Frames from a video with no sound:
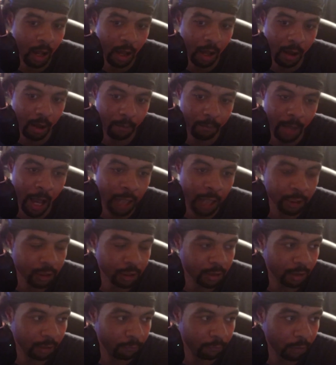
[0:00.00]
I just
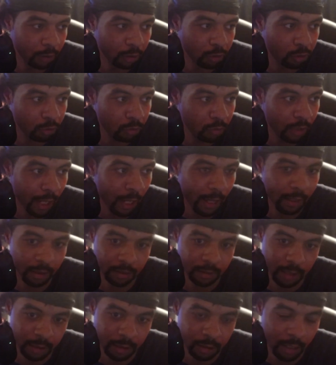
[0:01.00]
leave it in 2K because
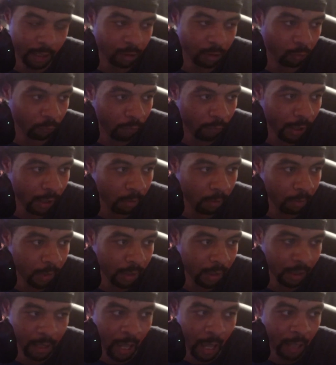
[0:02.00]
that's like the
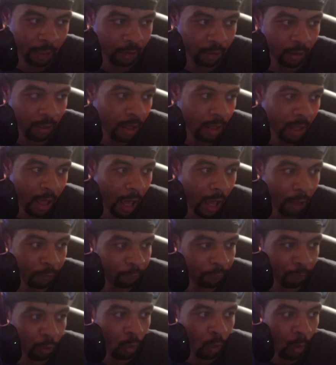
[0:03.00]
recommended. I don't
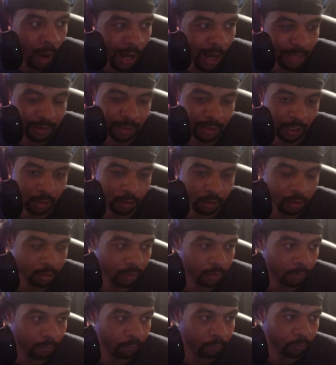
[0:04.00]
even know why it says
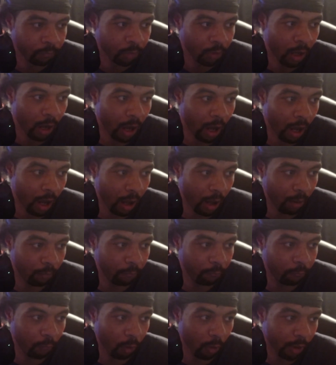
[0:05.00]

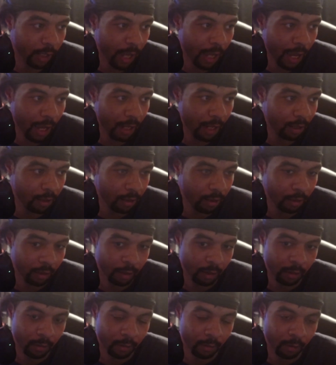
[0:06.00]
4K
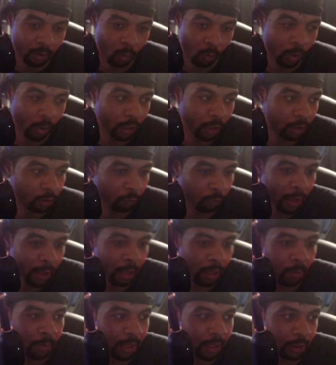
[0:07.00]
when the
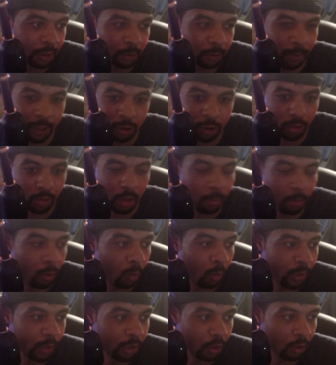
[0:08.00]
recommended, especially when I'm on
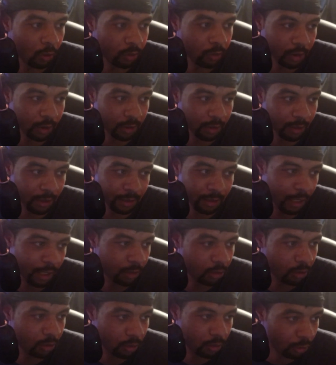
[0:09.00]
Windows, it
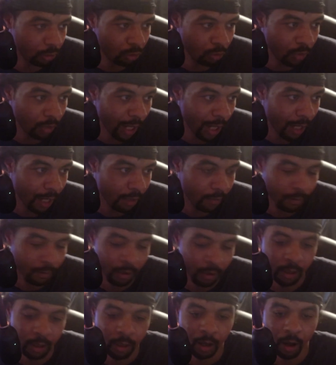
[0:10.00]
says 2K
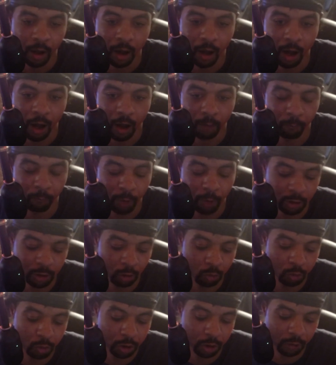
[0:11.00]

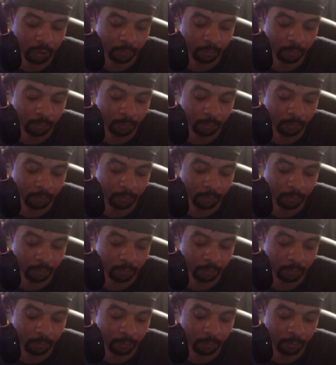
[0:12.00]
resolution.